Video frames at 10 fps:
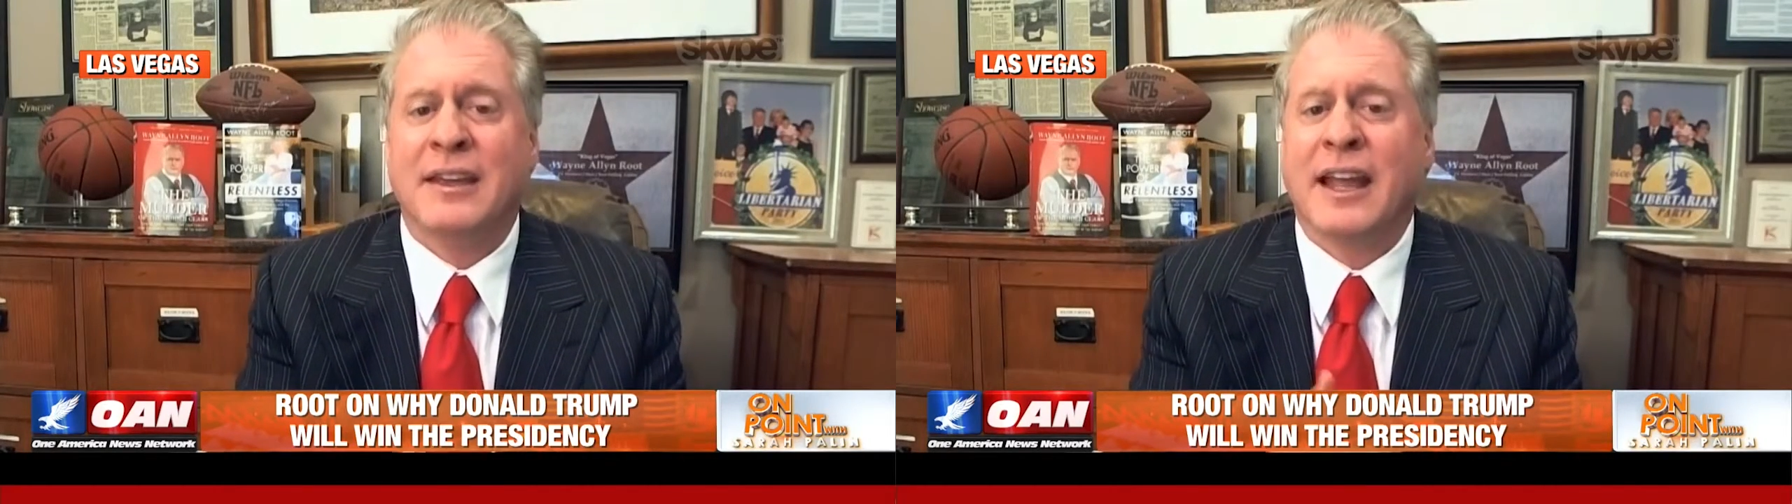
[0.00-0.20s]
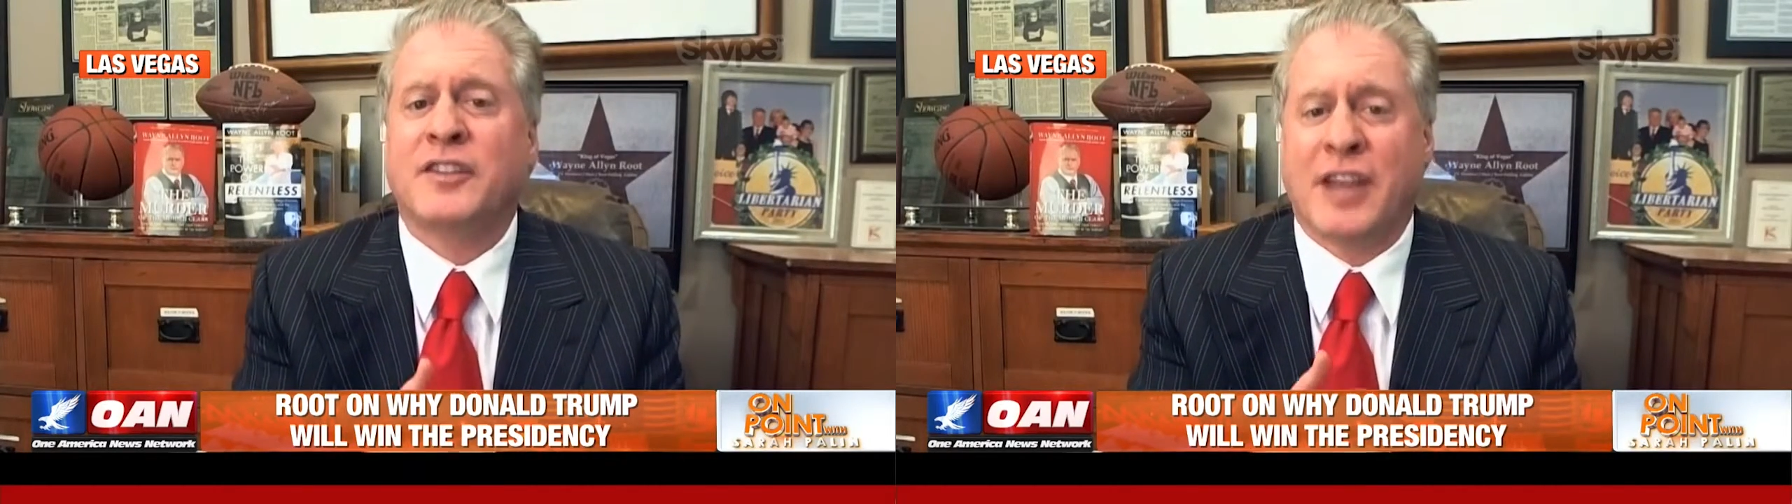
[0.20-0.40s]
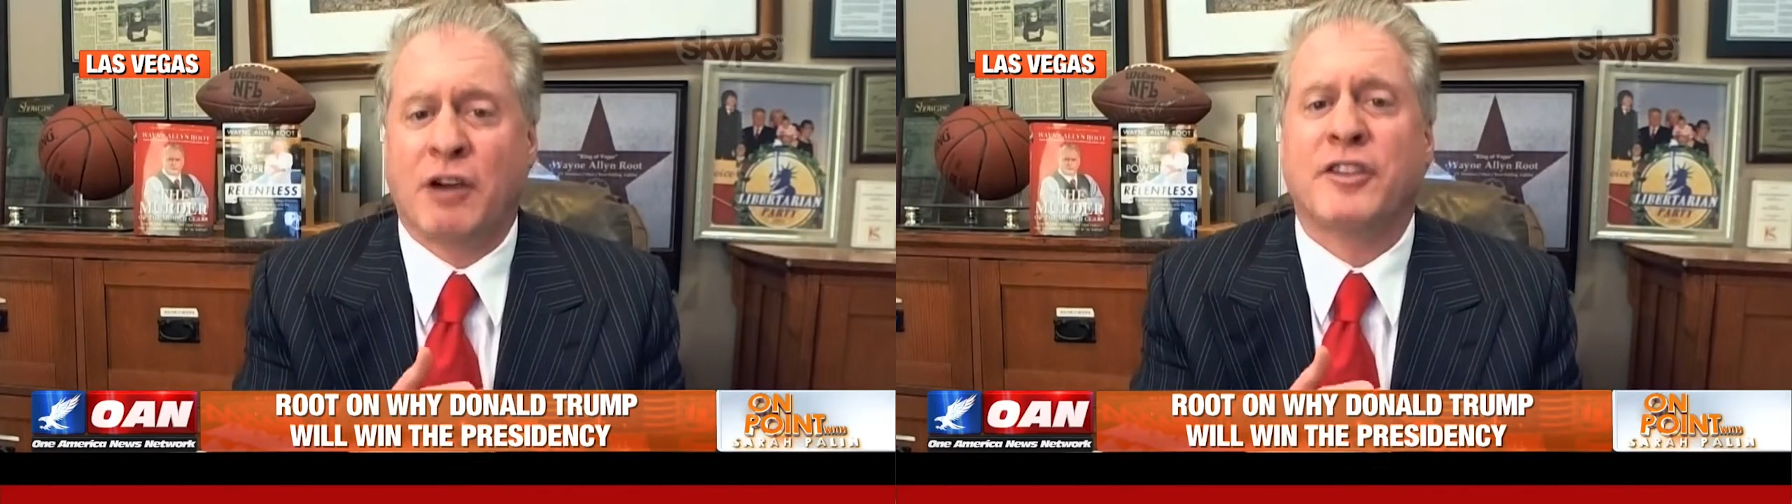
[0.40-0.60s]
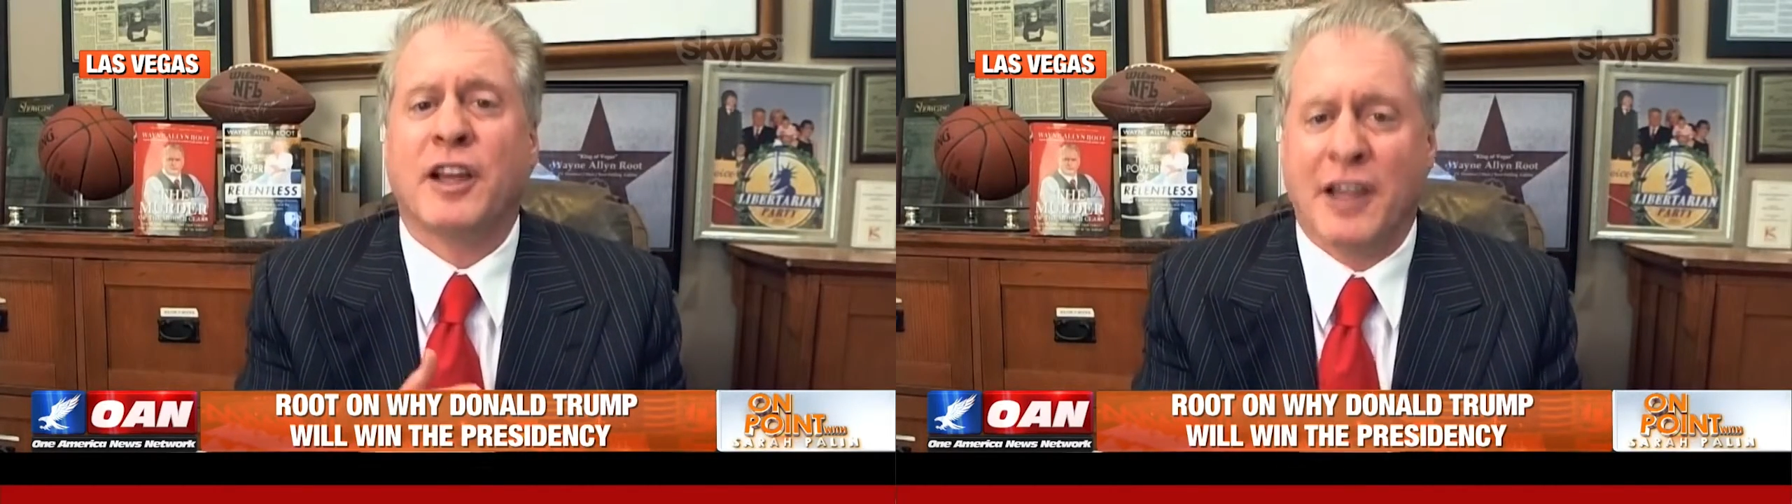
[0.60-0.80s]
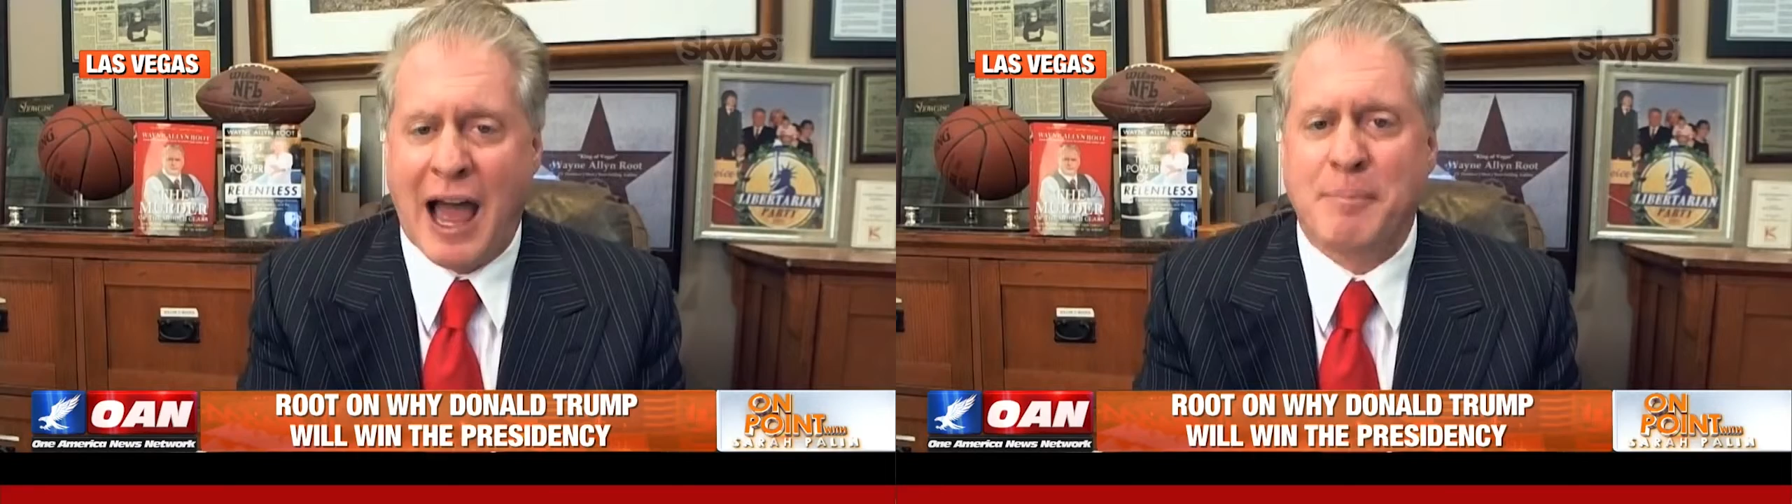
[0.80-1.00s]
It scares the
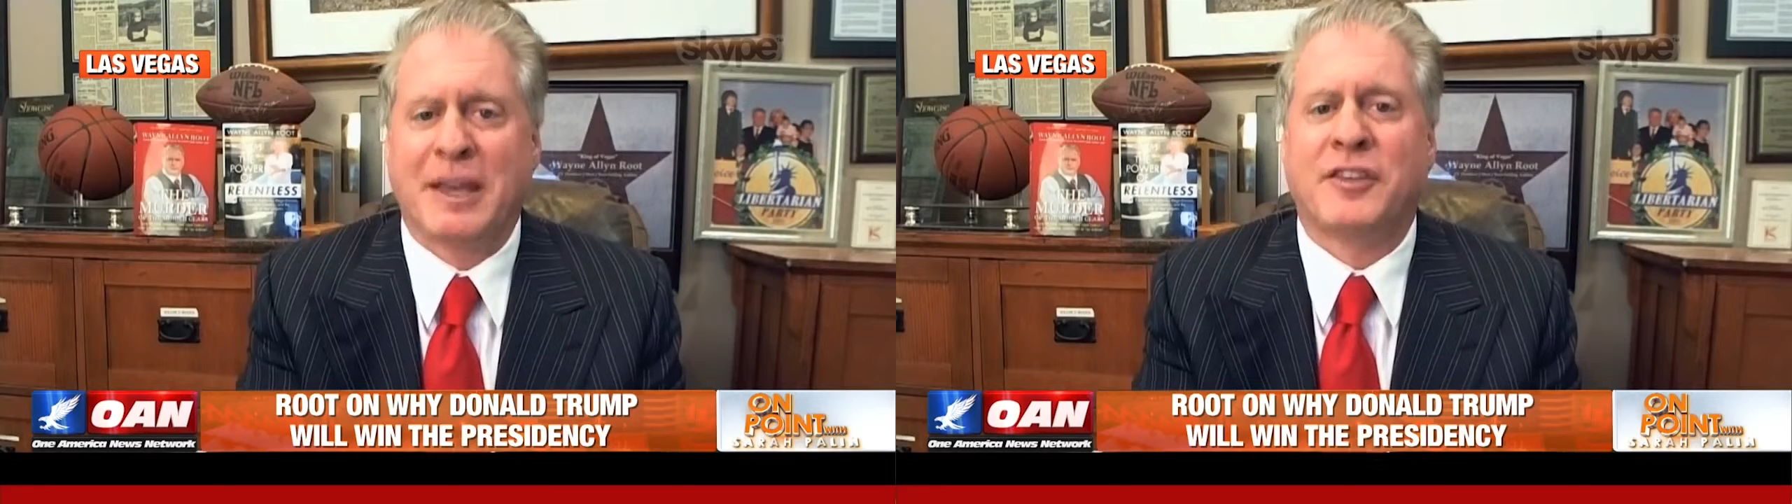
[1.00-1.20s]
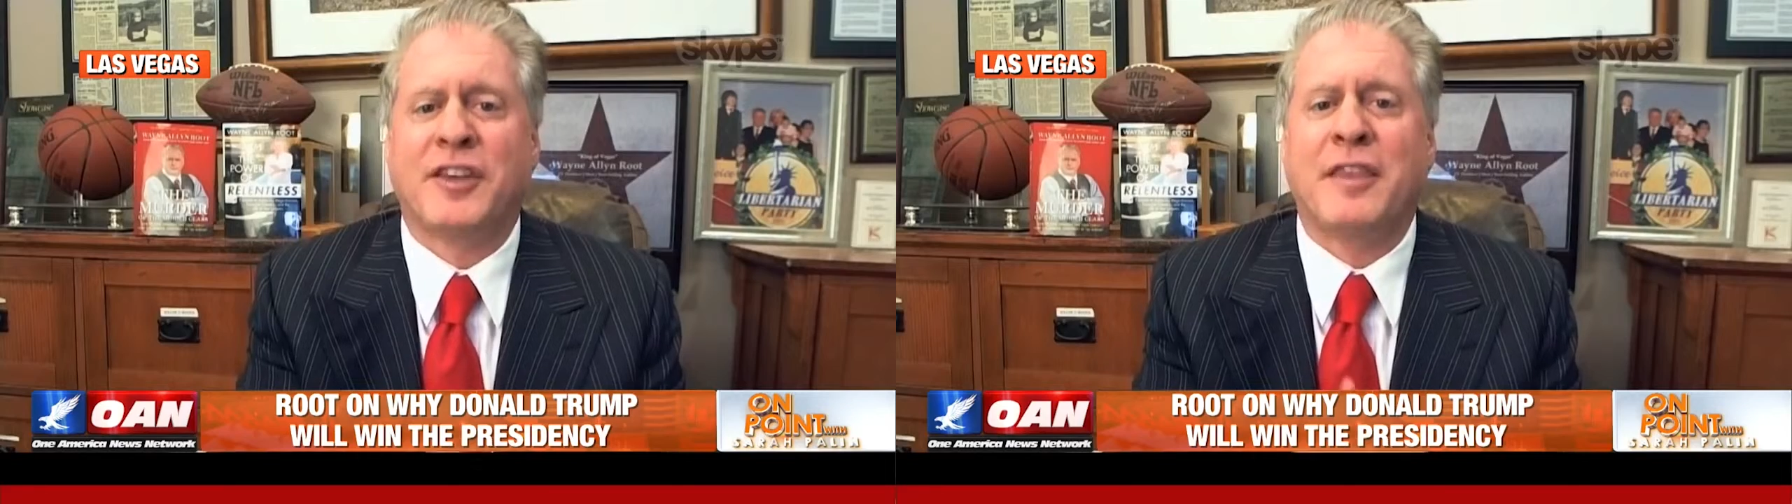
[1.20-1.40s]
lobbyists